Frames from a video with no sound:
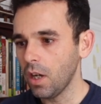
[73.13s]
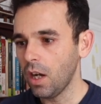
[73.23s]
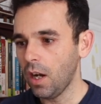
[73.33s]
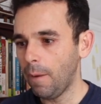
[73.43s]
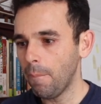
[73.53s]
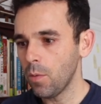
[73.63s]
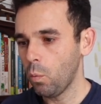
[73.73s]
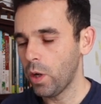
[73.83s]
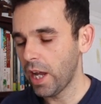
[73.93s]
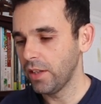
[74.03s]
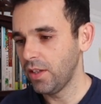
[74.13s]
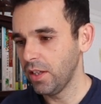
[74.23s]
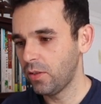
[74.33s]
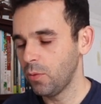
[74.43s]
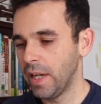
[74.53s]
what I
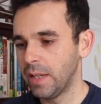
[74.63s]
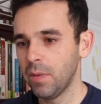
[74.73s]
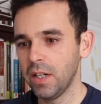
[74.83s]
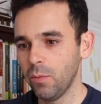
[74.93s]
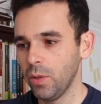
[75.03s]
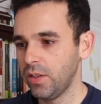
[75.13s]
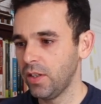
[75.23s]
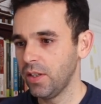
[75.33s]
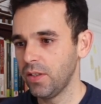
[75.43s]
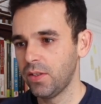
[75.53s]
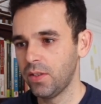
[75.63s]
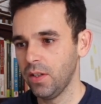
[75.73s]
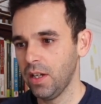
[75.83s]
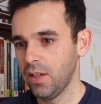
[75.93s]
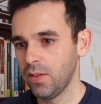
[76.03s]
did to make money with this
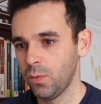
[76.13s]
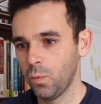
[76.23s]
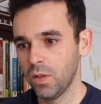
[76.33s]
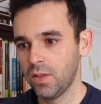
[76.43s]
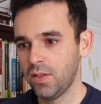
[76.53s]
was,